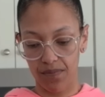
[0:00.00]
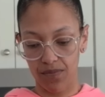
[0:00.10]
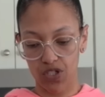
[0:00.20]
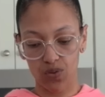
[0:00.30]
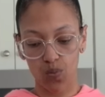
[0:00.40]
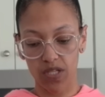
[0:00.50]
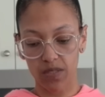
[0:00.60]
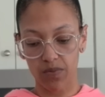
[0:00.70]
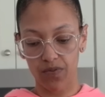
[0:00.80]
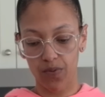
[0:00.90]
Just once
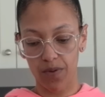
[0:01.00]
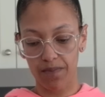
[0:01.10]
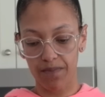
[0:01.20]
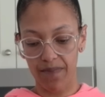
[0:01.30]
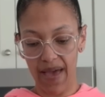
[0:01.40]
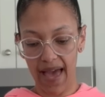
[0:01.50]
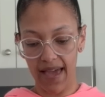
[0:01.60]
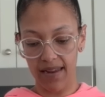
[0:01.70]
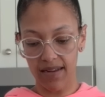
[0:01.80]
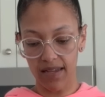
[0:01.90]
before
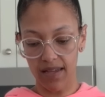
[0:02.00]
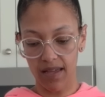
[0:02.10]
bed.